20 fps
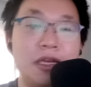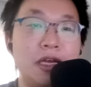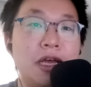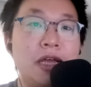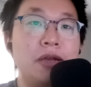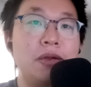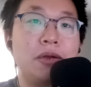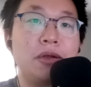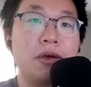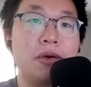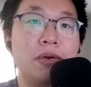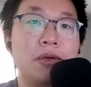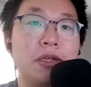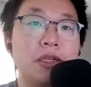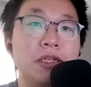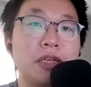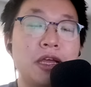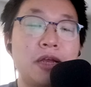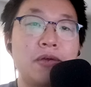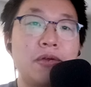I don't know
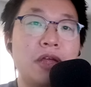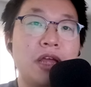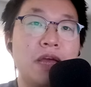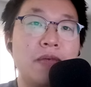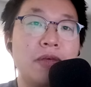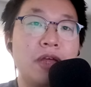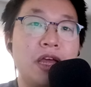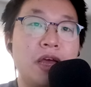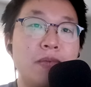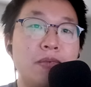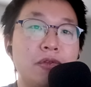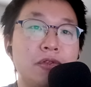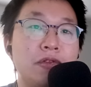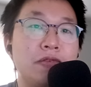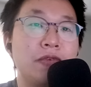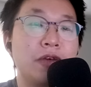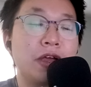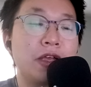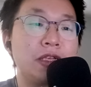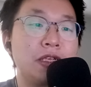because I don't have an Apple
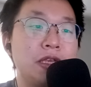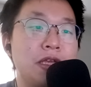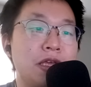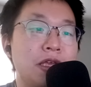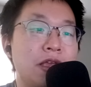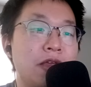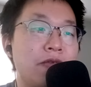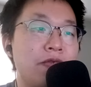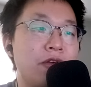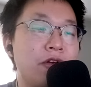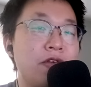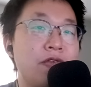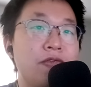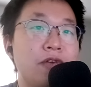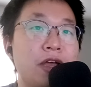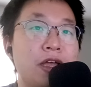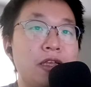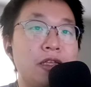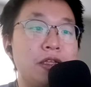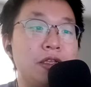device and I can't
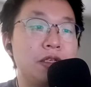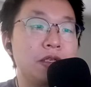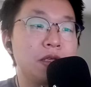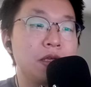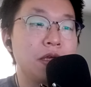verify this.